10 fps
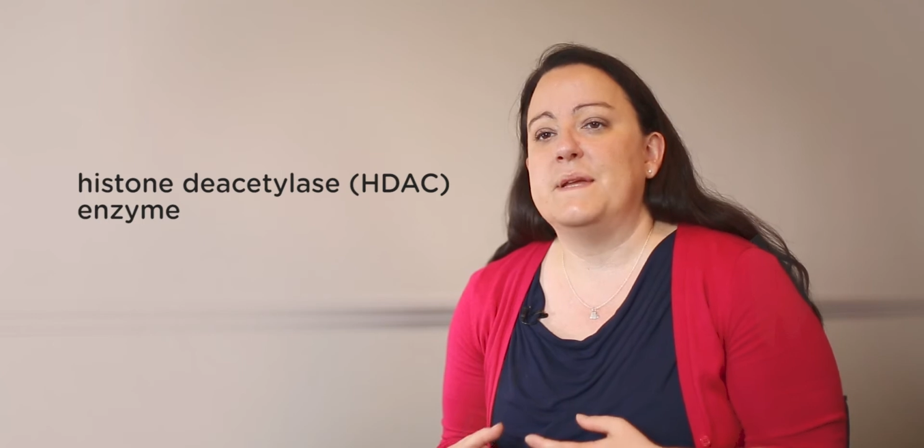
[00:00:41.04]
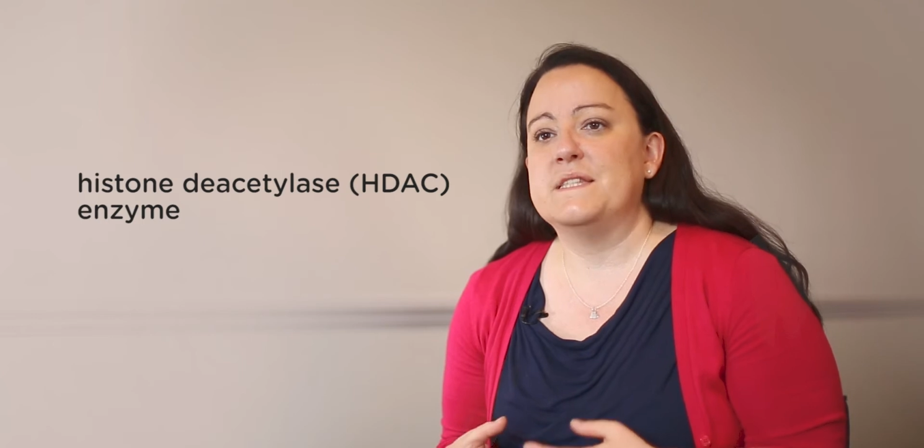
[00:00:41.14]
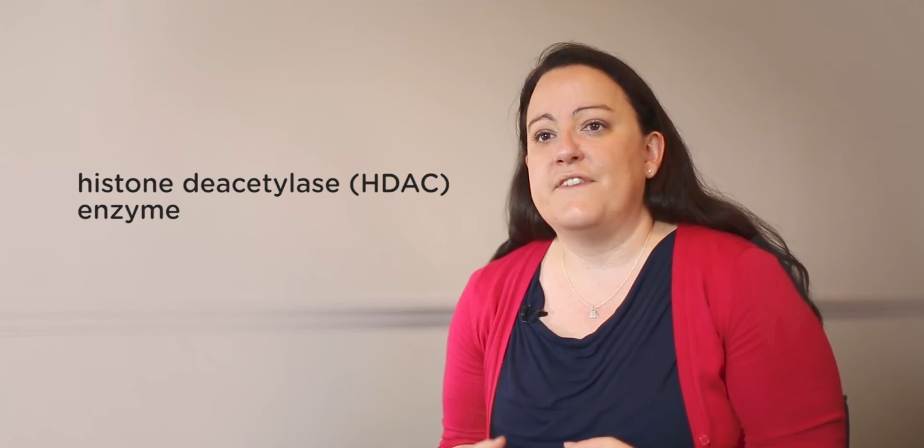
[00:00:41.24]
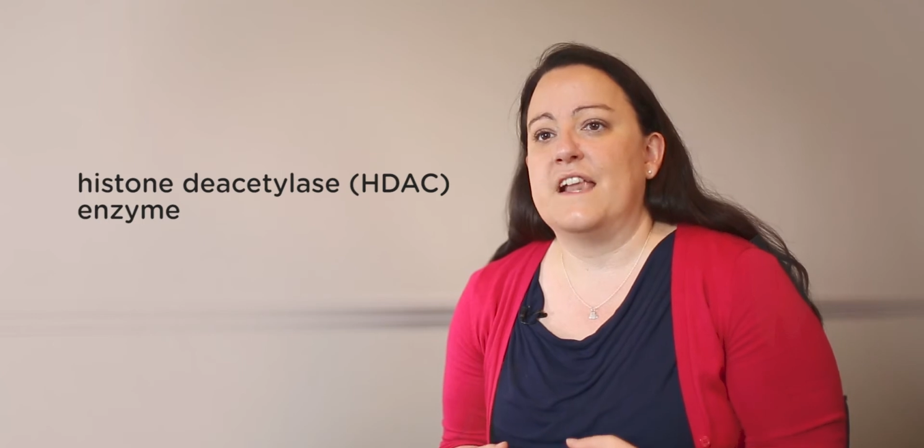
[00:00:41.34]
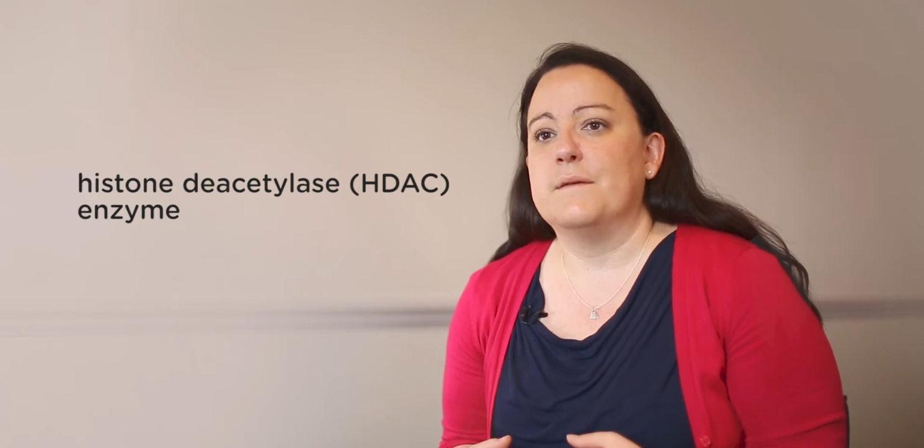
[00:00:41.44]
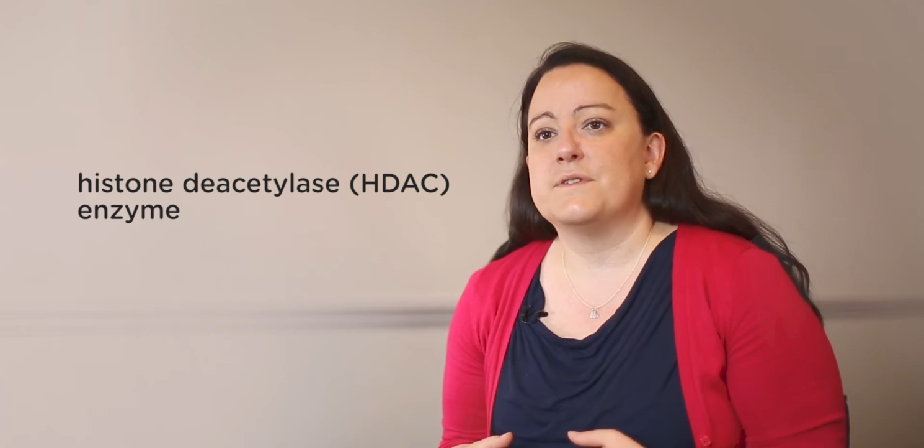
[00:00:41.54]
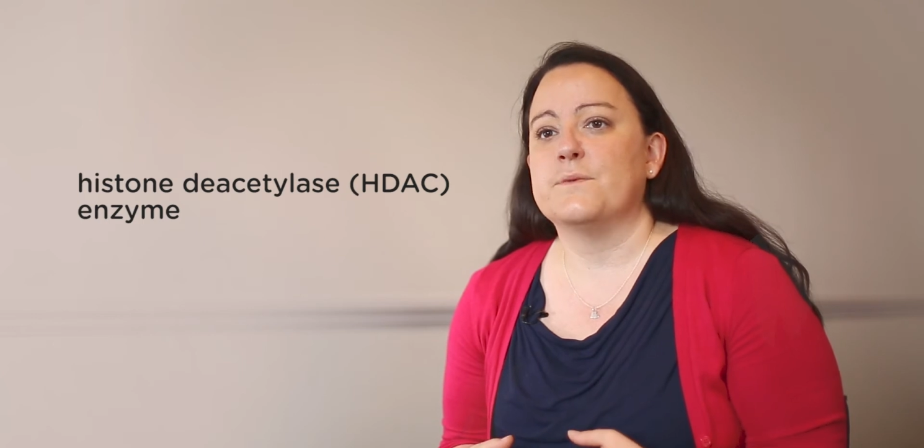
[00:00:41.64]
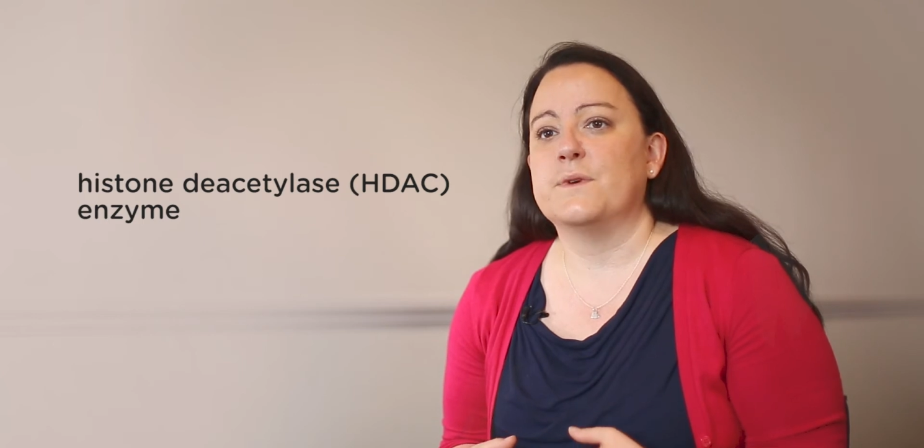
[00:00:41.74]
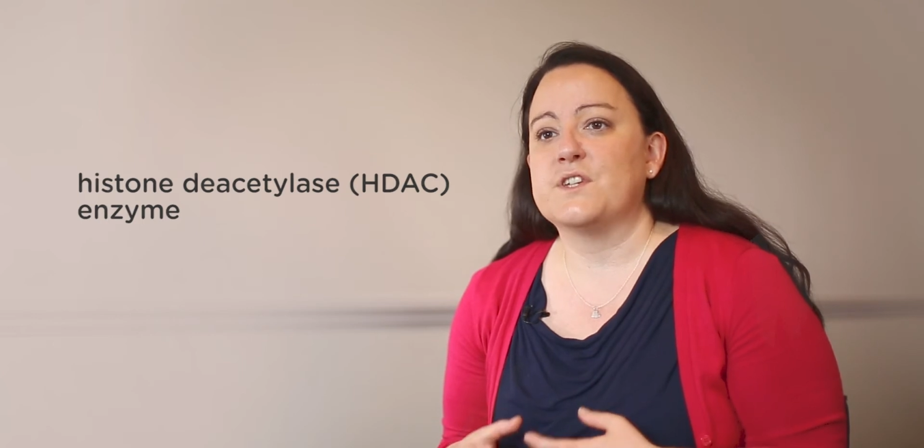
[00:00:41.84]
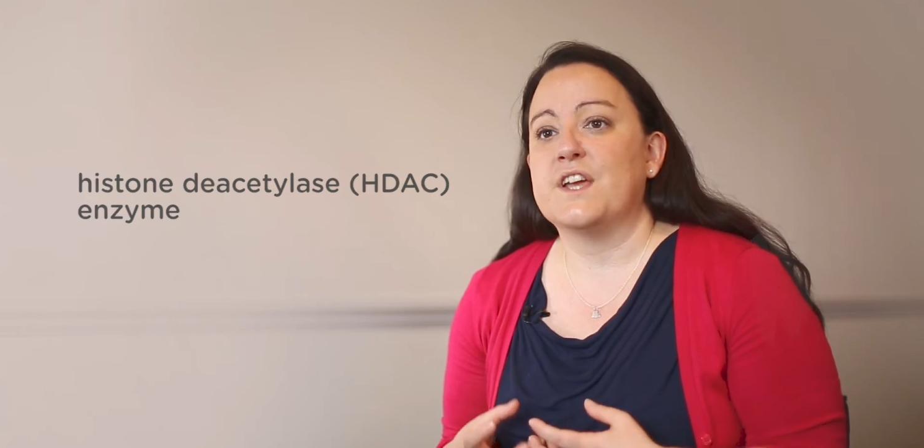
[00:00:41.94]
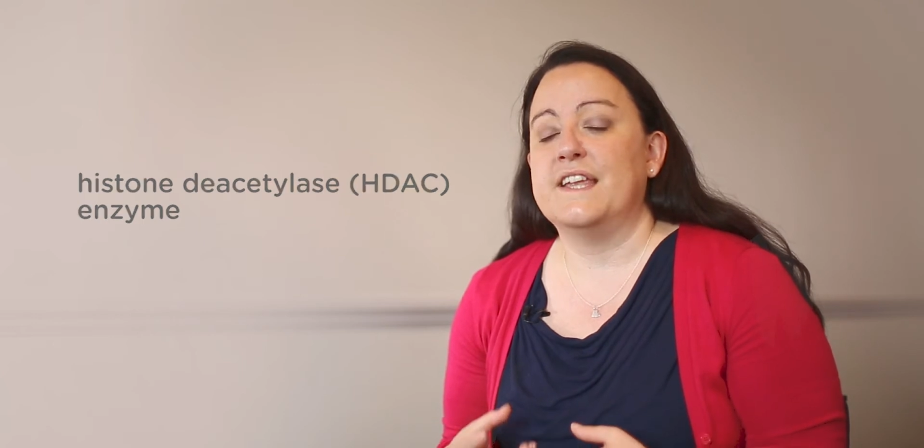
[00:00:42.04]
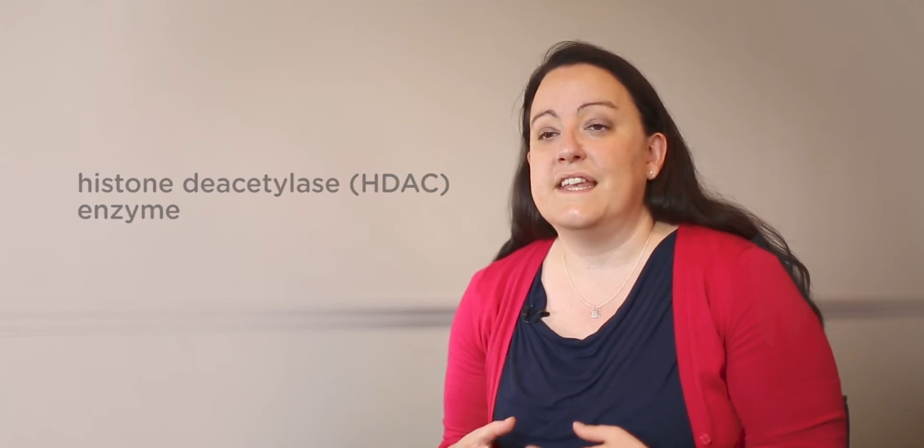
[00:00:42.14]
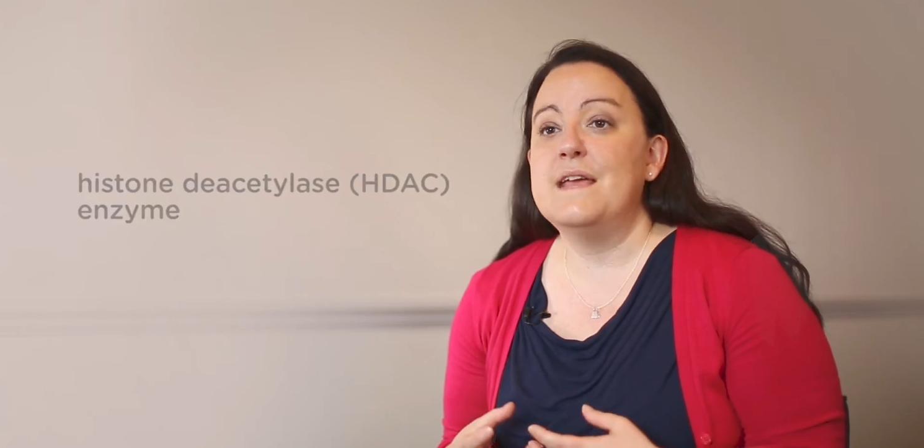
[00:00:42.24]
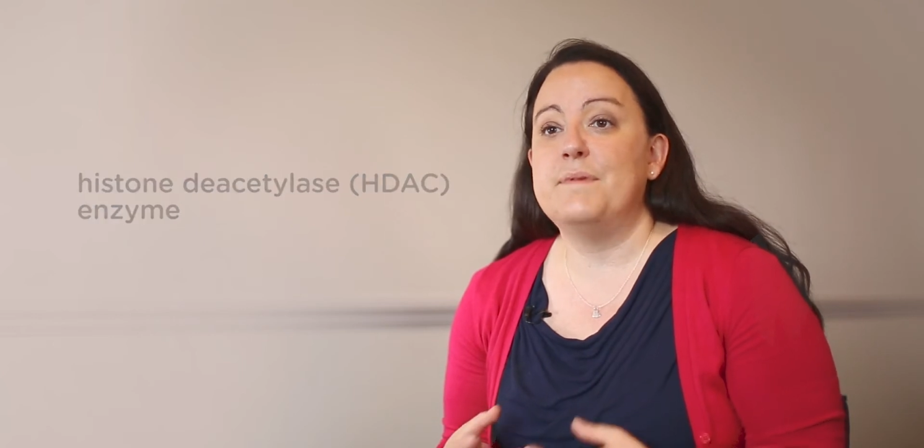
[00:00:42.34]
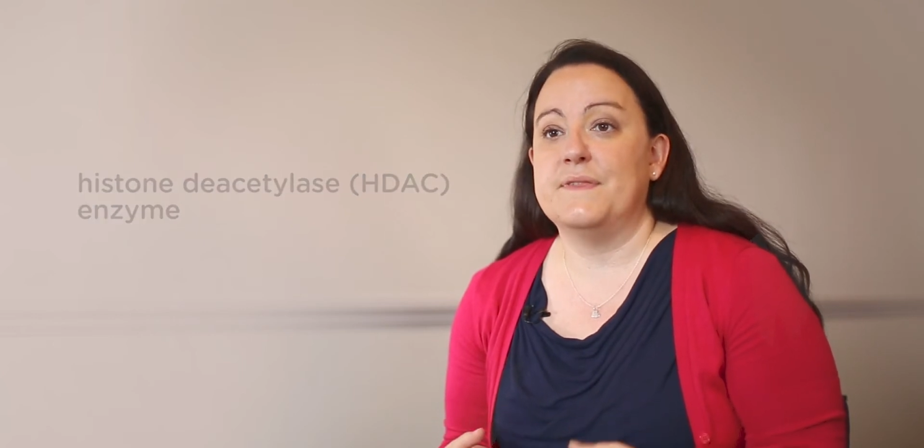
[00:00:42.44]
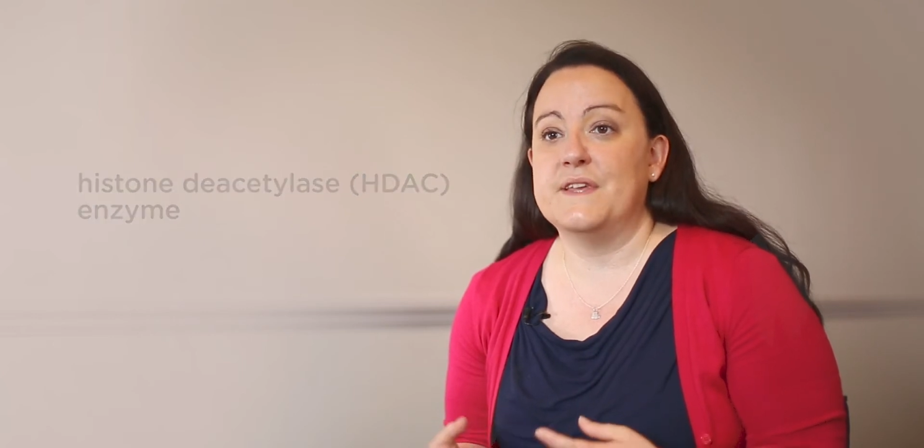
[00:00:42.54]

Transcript: been developed which can inhibit